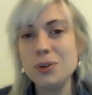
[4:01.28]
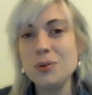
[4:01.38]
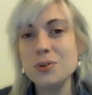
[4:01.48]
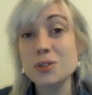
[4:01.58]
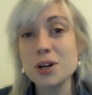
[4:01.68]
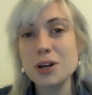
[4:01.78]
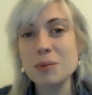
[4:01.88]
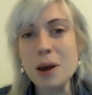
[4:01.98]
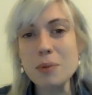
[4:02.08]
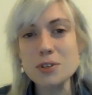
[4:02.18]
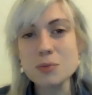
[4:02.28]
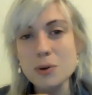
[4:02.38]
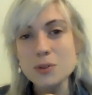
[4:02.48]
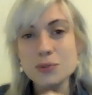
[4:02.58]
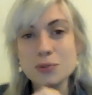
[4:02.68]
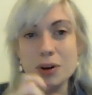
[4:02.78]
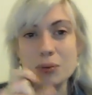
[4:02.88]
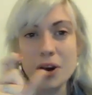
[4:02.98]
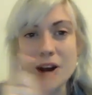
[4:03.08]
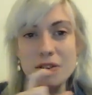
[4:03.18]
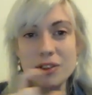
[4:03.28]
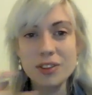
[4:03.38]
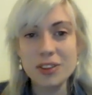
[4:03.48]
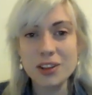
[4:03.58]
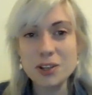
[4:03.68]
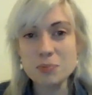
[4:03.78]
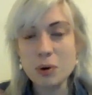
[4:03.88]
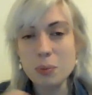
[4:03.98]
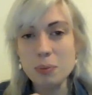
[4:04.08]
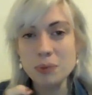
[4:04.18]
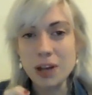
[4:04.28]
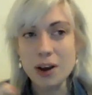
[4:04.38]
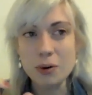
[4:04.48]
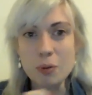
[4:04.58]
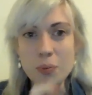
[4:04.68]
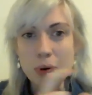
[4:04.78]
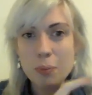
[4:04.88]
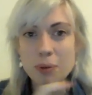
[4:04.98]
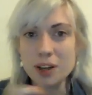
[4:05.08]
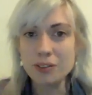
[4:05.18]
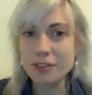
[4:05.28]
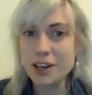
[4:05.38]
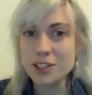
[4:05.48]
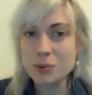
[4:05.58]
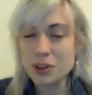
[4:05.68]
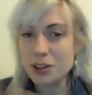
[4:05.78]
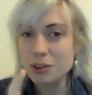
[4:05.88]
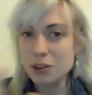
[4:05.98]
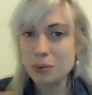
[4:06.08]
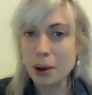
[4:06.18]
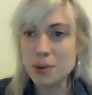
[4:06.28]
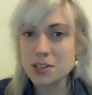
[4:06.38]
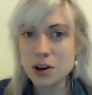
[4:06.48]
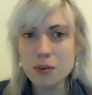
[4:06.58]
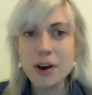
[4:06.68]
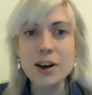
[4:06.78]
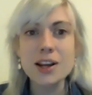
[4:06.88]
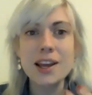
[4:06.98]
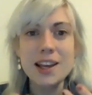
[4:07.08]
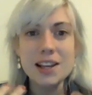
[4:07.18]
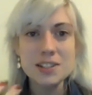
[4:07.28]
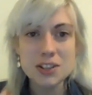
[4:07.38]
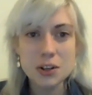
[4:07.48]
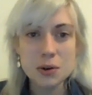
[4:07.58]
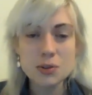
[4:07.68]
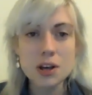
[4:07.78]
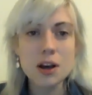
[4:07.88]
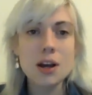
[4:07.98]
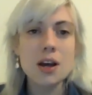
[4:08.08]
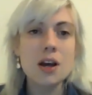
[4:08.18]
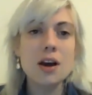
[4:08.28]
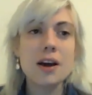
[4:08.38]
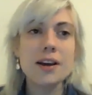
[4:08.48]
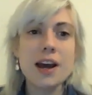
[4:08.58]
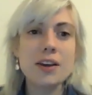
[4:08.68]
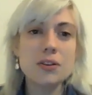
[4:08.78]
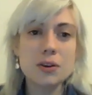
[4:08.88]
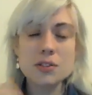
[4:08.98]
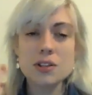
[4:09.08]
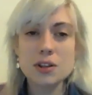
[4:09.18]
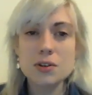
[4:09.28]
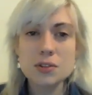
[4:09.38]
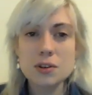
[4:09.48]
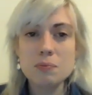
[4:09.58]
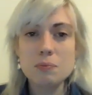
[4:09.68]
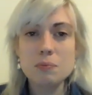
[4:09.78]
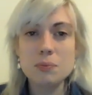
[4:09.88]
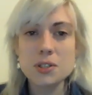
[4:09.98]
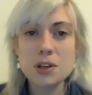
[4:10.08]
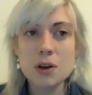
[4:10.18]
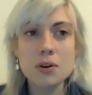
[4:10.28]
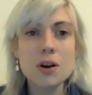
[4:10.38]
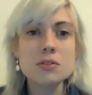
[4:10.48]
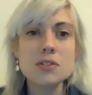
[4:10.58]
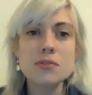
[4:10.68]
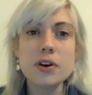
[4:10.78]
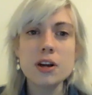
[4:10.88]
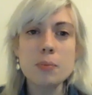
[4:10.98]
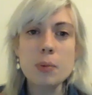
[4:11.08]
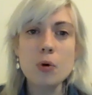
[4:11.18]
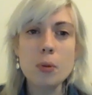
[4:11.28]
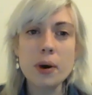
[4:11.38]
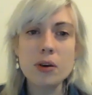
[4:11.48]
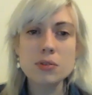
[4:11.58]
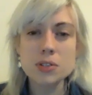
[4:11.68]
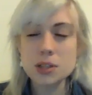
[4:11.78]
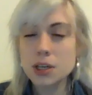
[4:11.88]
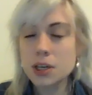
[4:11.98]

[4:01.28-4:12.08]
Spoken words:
user journey maps as well to find where how your problem can fix within the map itself, how can it ease the user. Again, using the user persona to finding a bit more about